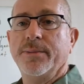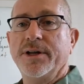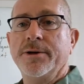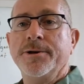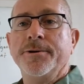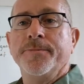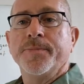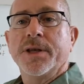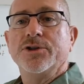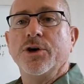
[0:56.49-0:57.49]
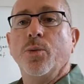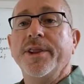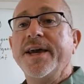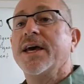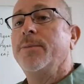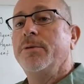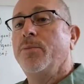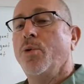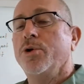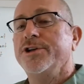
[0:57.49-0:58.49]
But so when they come on
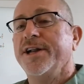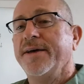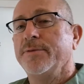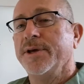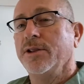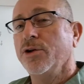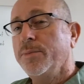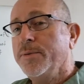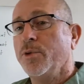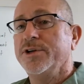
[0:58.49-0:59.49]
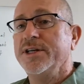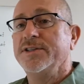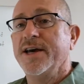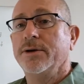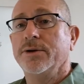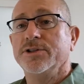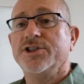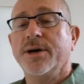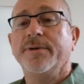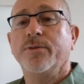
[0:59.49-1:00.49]
board, you're going to have to be a little bit more detailed on
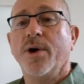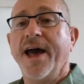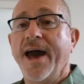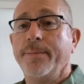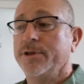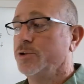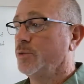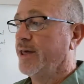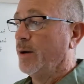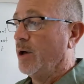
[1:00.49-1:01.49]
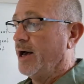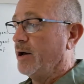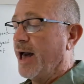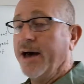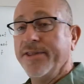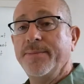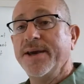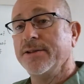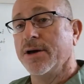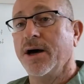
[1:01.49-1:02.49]
some of what happens with how they
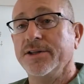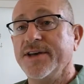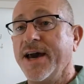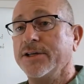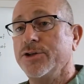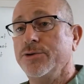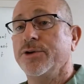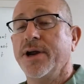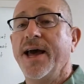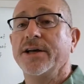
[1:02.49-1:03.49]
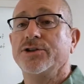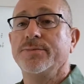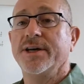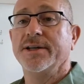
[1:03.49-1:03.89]
make the contacts, who they're going to actually be